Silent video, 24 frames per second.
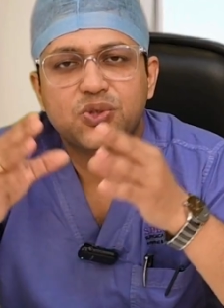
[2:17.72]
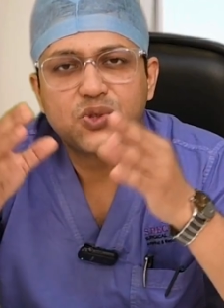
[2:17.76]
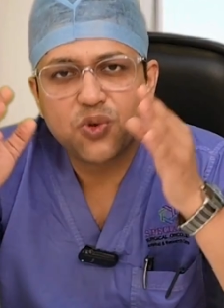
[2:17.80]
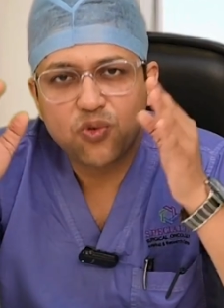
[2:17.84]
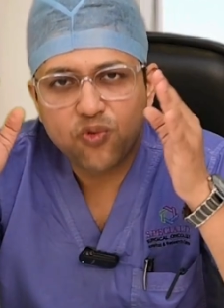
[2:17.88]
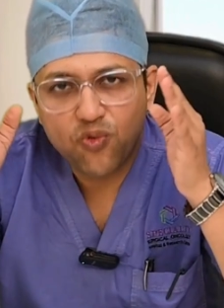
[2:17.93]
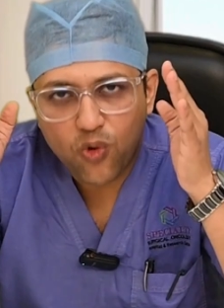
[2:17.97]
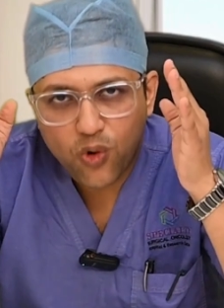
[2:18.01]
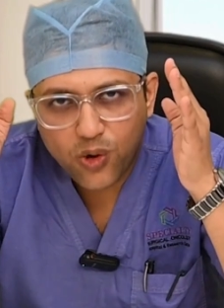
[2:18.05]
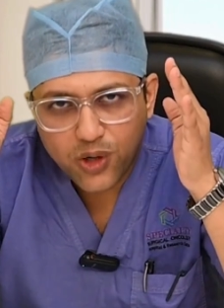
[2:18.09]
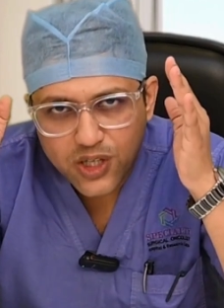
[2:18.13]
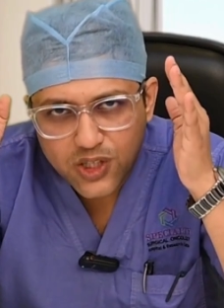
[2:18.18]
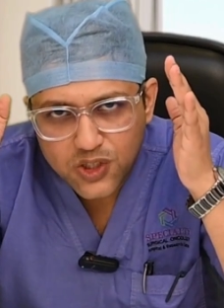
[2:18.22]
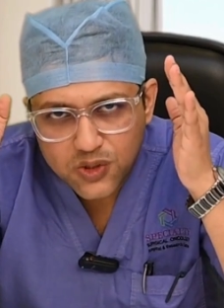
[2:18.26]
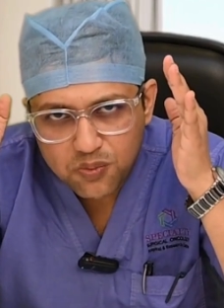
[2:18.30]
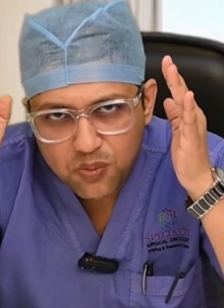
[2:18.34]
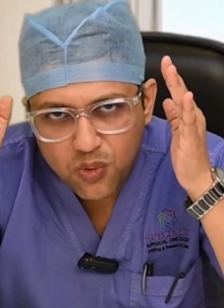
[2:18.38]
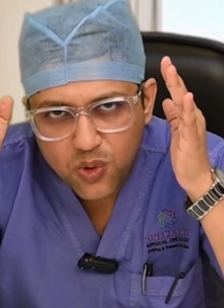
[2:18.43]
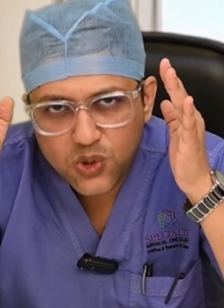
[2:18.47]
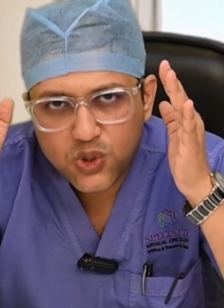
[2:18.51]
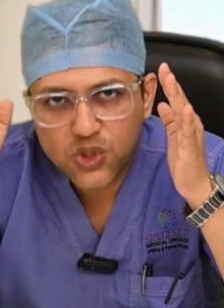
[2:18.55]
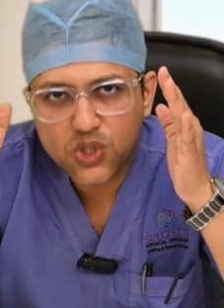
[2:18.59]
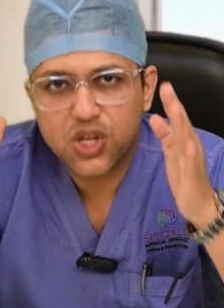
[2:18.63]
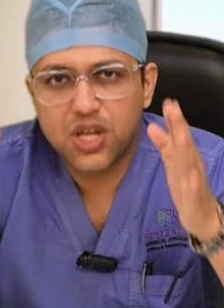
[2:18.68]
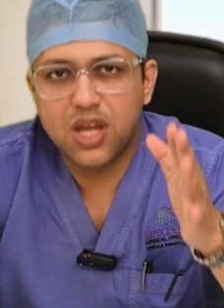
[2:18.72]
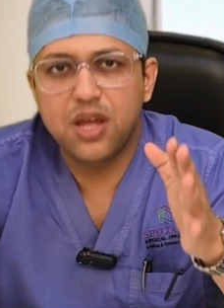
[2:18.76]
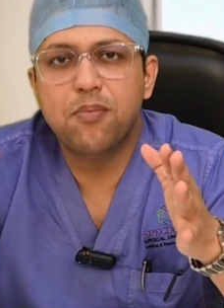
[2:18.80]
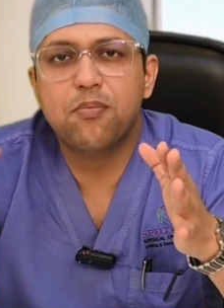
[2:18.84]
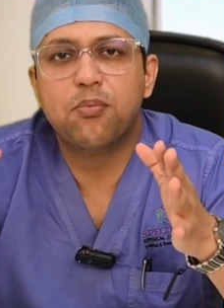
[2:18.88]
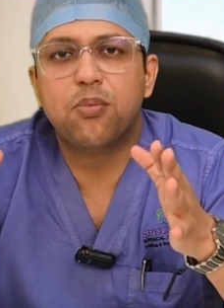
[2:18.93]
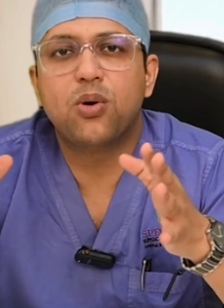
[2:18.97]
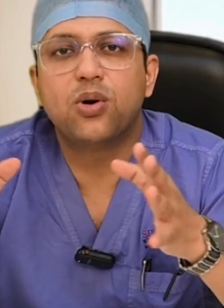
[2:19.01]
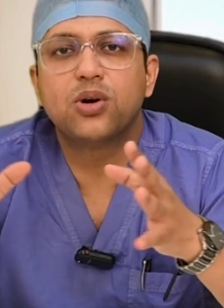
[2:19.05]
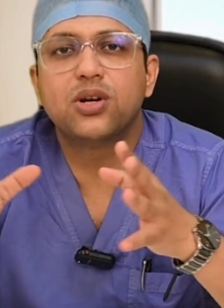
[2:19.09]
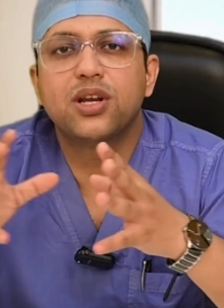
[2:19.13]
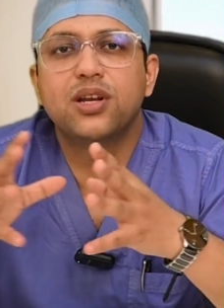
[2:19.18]
So what is most
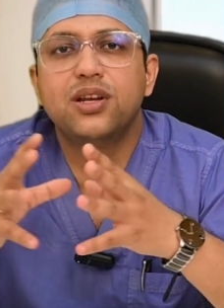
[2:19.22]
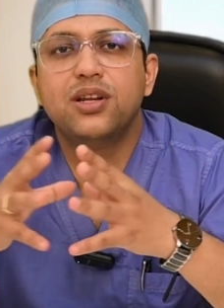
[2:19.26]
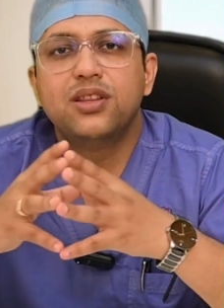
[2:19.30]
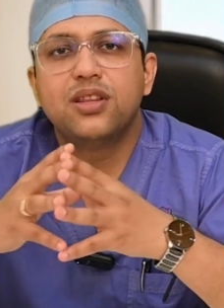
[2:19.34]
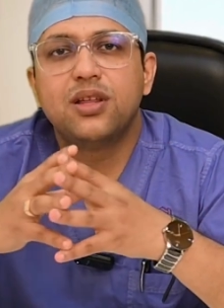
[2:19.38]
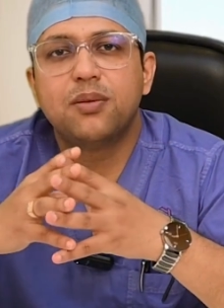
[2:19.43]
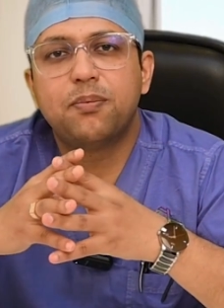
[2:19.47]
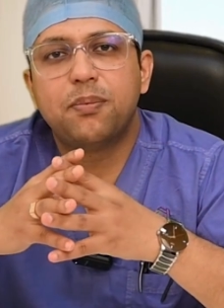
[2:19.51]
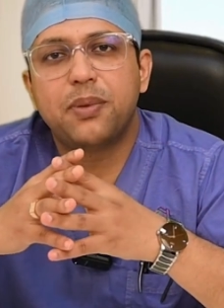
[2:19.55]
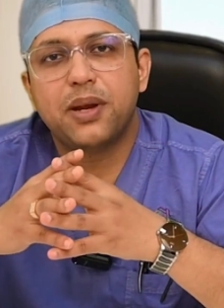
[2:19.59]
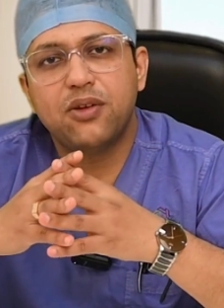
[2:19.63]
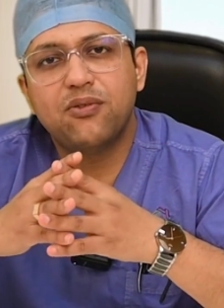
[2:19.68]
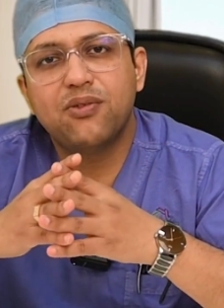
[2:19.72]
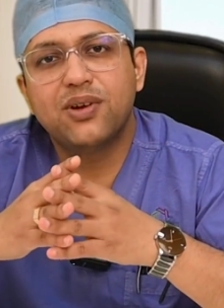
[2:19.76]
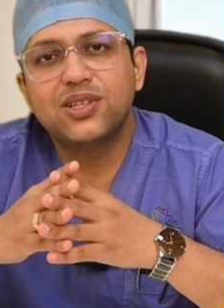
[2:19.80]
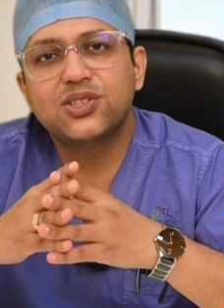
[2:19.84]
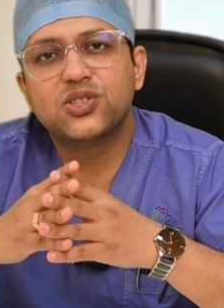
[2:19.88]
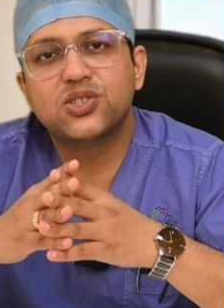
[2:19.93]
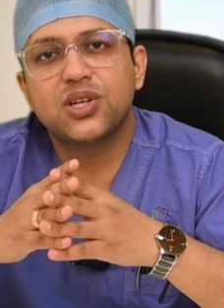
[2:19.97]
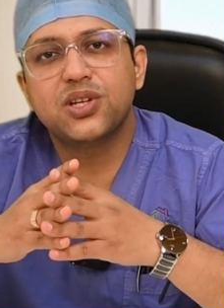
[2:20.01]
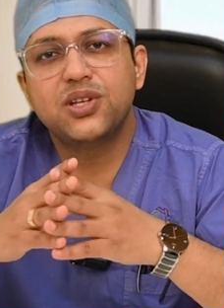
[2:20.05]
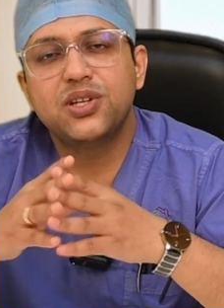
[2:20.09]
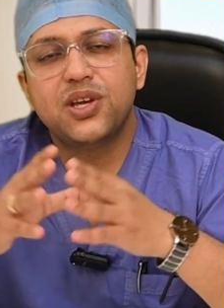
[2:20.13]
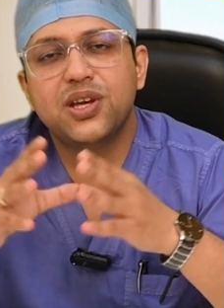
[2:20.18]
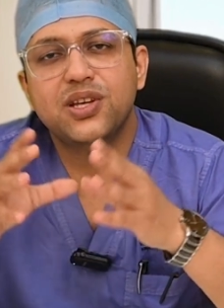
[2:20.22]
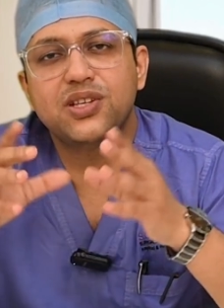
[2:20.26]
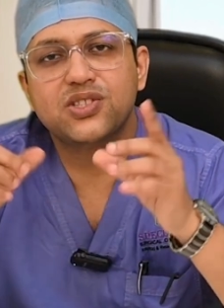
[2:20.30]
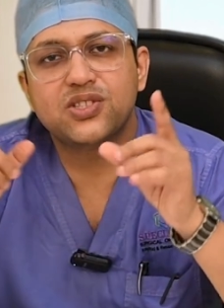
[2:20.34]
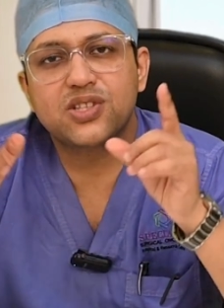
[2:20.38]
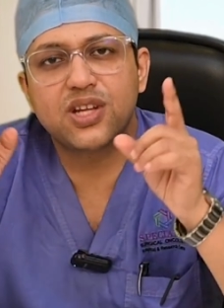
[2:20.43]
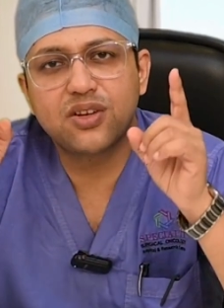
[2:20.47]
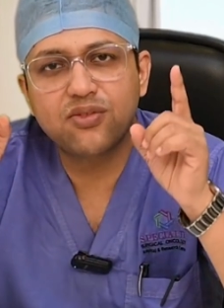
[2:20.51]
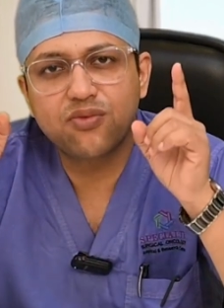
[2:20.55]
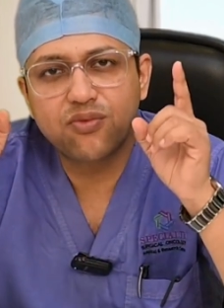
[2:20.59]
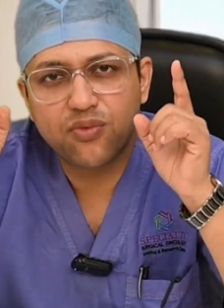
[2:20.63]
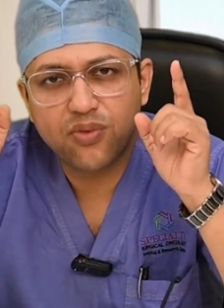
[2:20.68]
important in the prevention
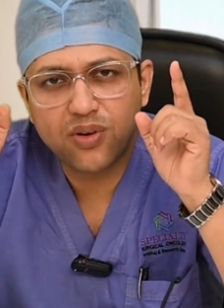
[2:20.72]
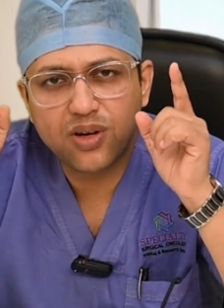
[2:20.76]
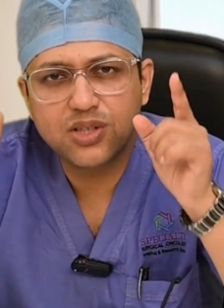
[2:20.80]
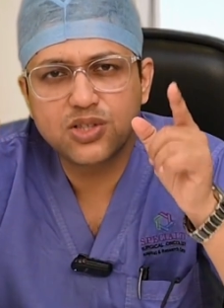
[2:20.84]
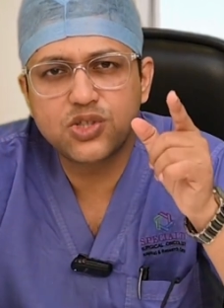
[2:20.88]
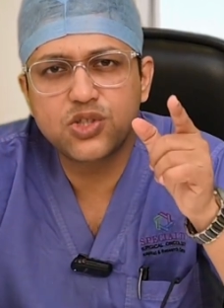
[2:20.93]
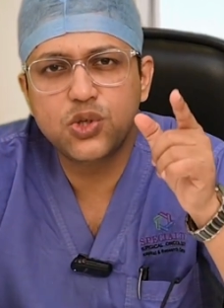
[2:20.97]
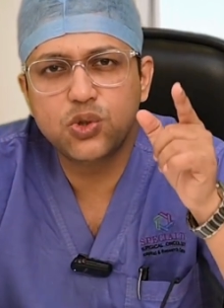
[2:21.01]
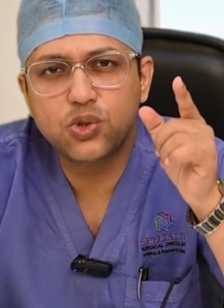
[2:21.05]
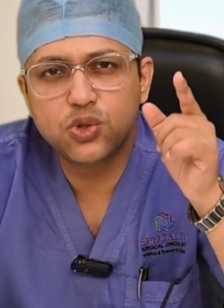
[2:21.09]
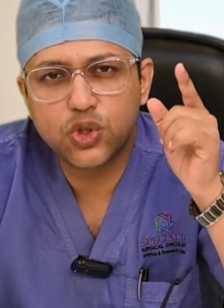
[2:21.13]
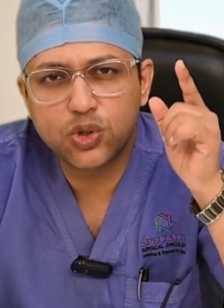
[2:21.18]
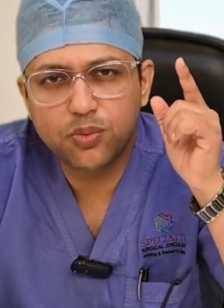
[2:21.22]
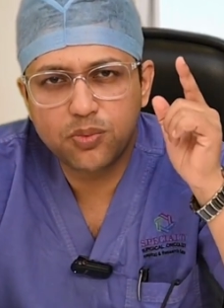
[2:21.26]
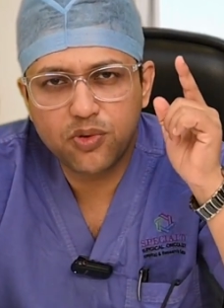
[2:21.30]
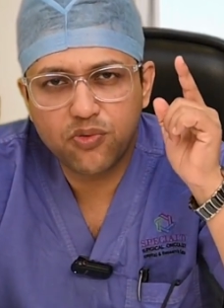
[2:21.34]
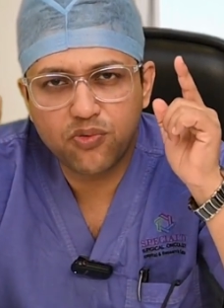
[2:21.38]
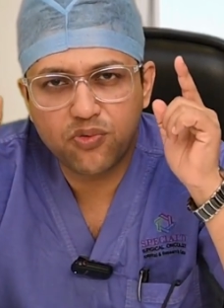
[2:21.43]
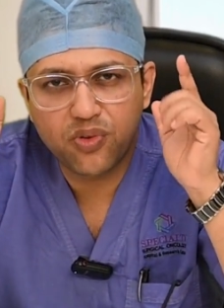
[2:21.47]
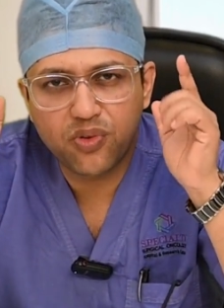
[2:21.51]
is that first you should